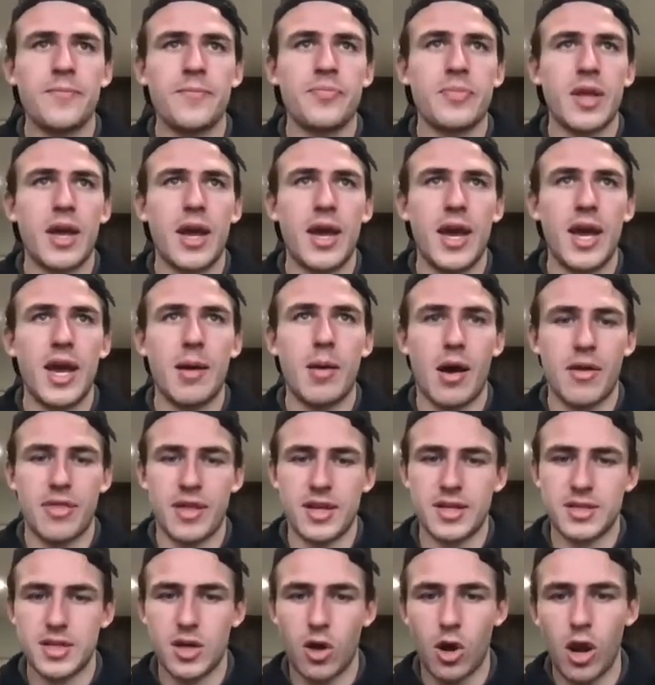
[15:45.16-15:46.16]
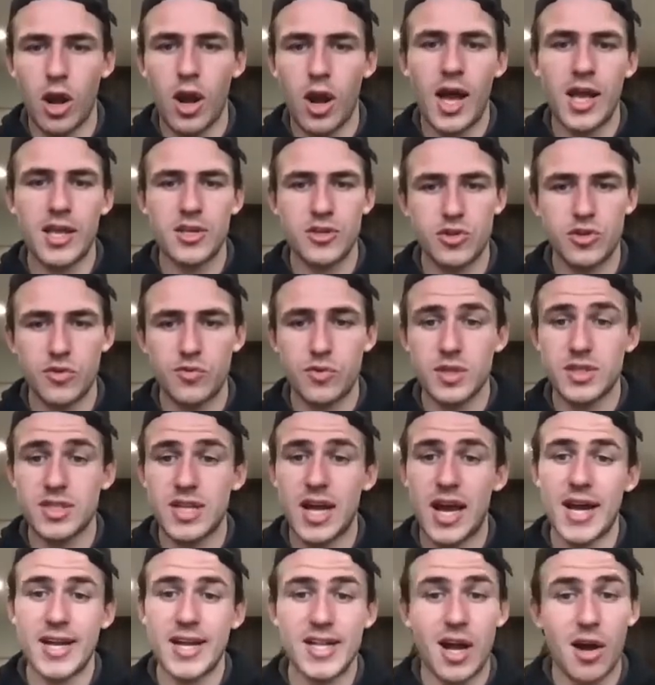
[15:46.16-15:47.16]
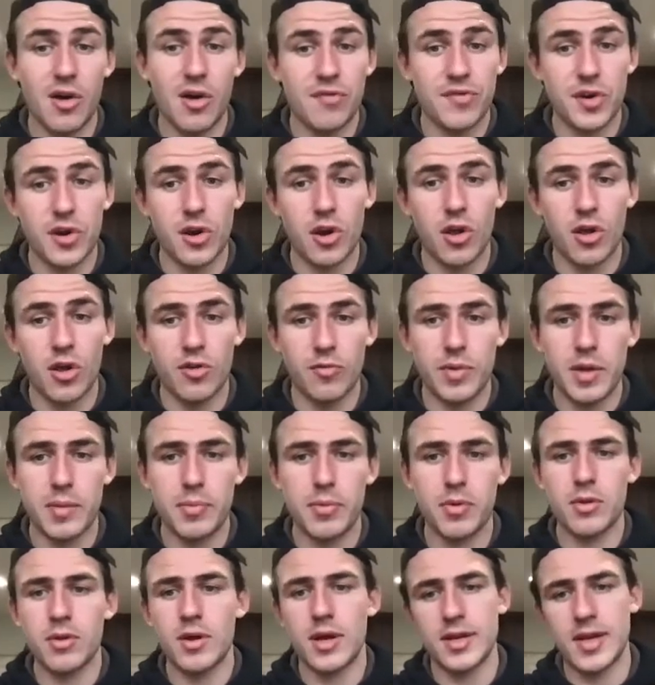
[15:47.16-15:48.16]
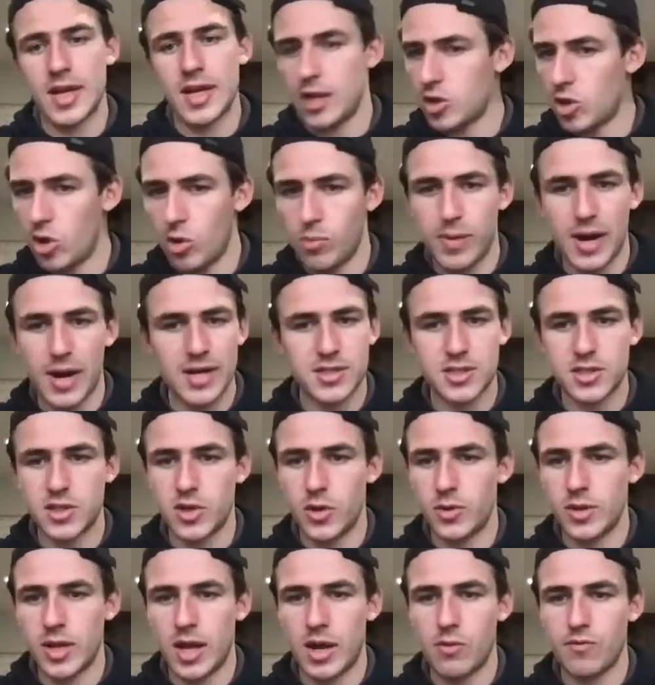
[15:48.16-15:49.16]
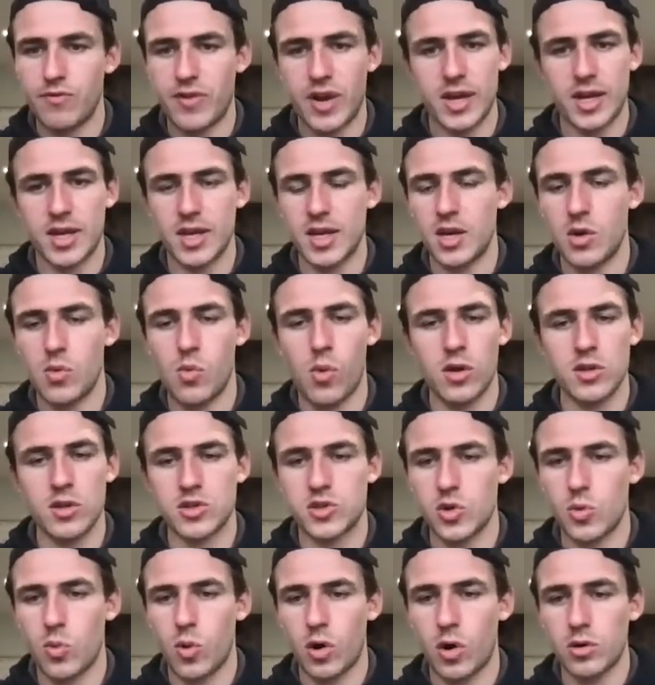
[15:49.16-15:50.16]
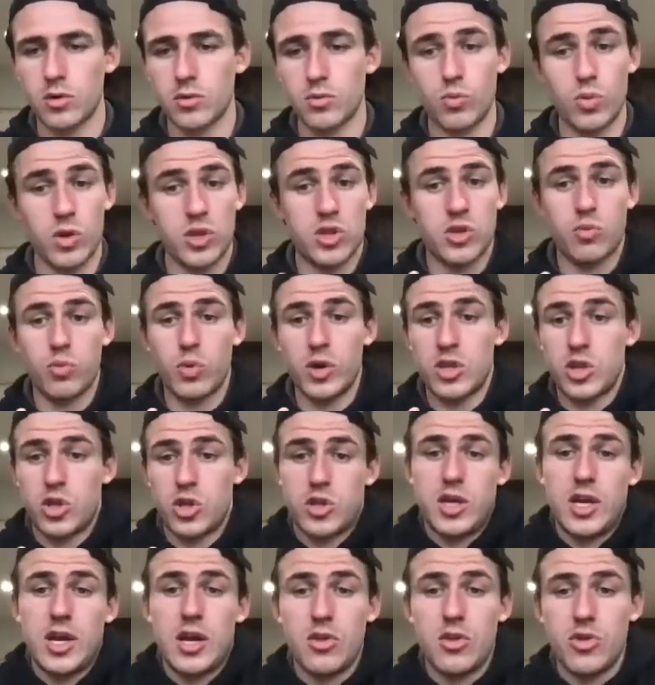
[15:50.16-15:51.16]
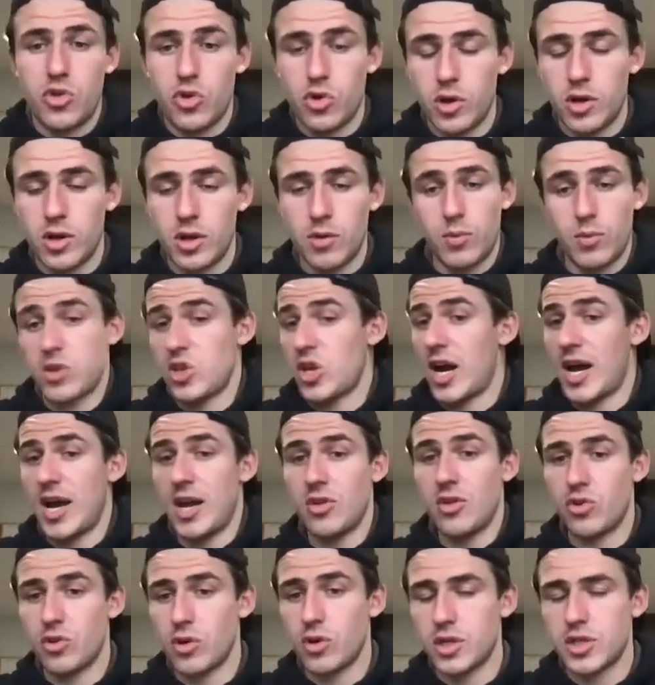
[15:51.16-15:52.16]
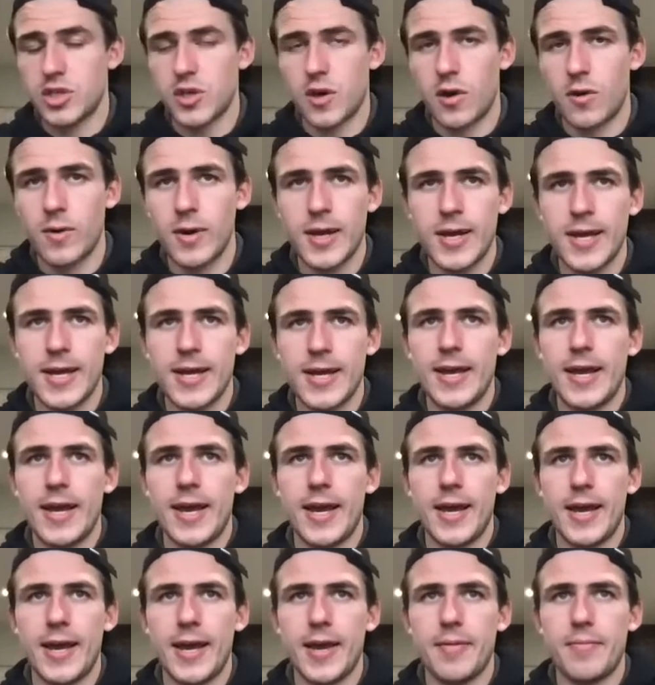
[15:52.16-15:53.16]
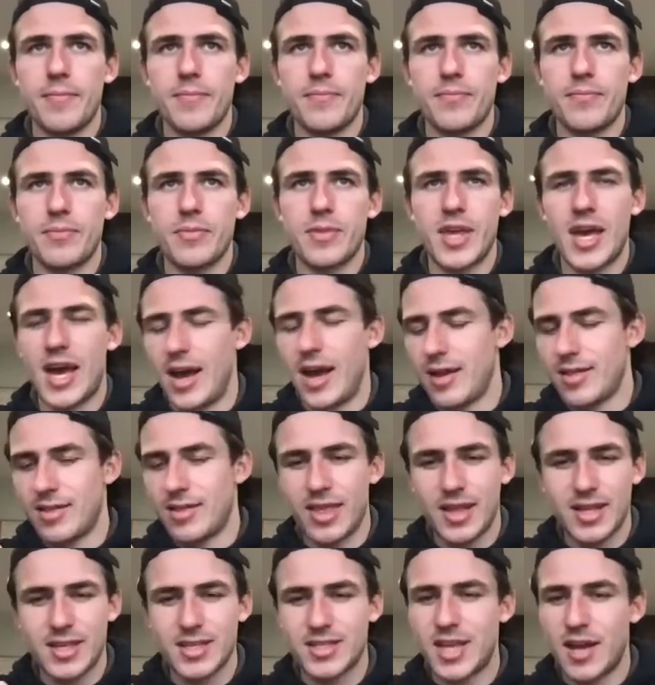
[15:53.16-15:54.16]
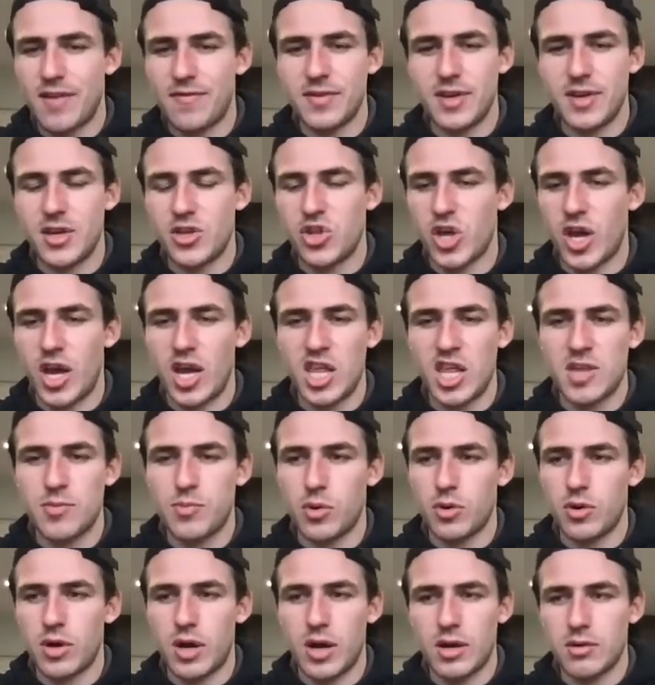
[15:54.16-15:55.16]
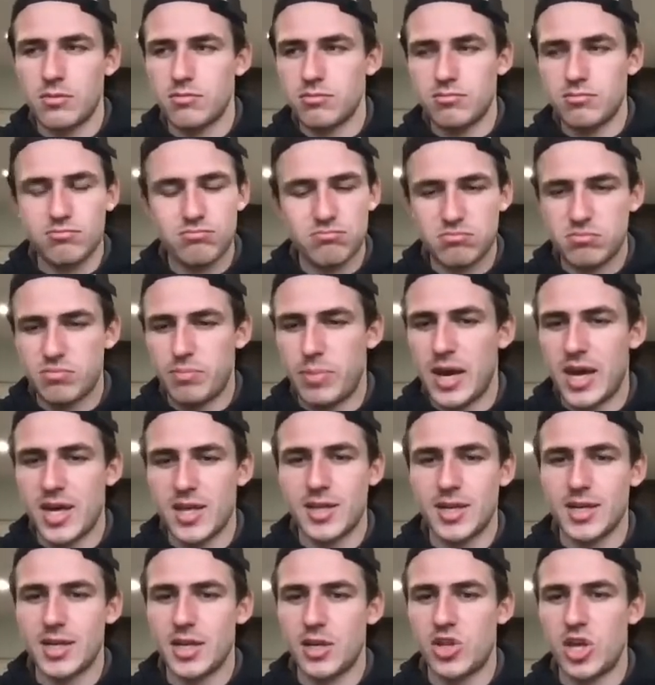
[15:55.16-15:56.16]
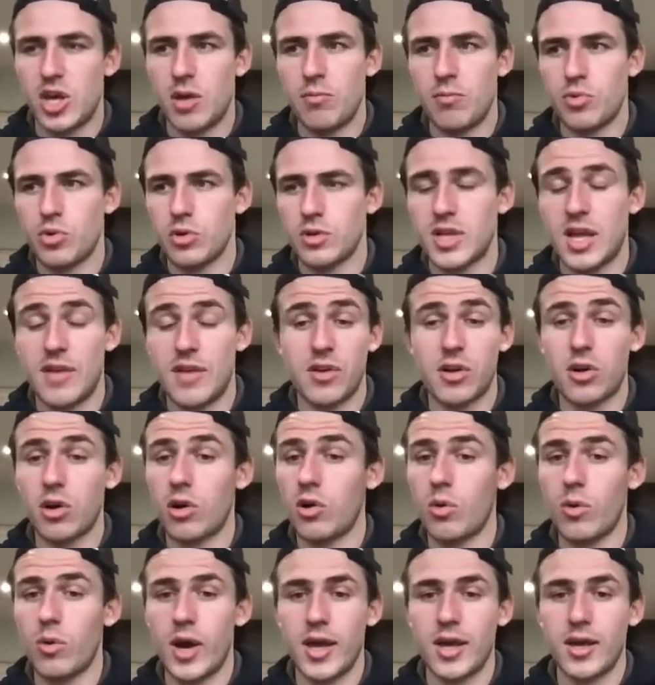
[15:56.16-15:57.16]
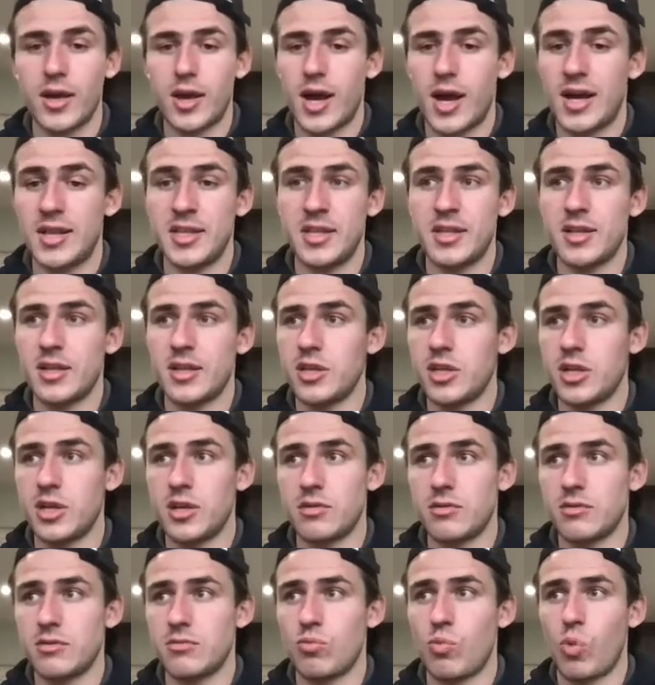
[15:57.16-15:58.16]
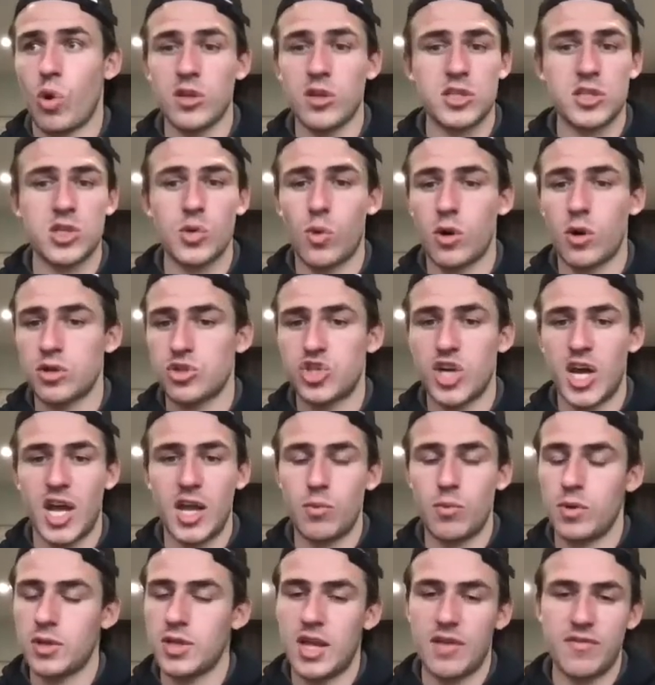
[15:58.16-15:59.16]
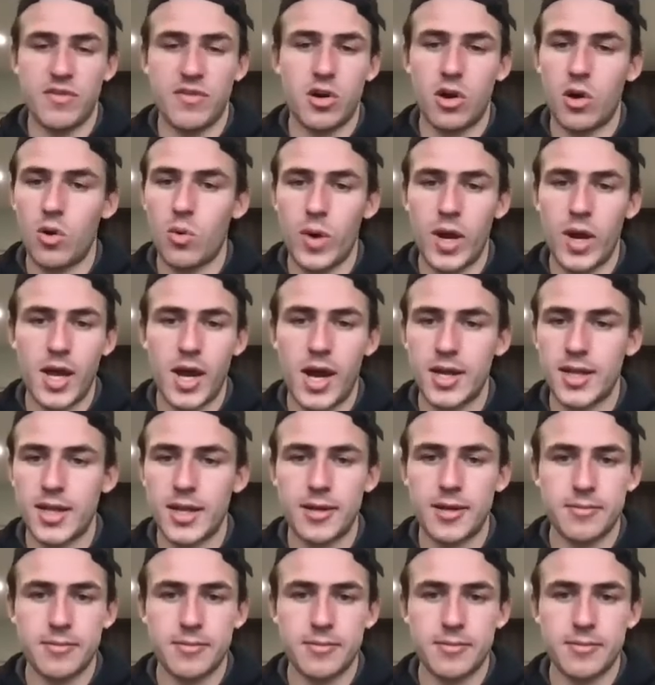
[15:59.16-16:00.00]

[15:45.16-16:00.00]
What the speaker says: I think the online stuff will die down for a lot of people, and they'll go back to doing that regular one-to-one, which they enjoy and which I enjoy. So, yeah, I think there's definitely a change, but personally, the gyms will never go away, and your one-to-one training will never go away either.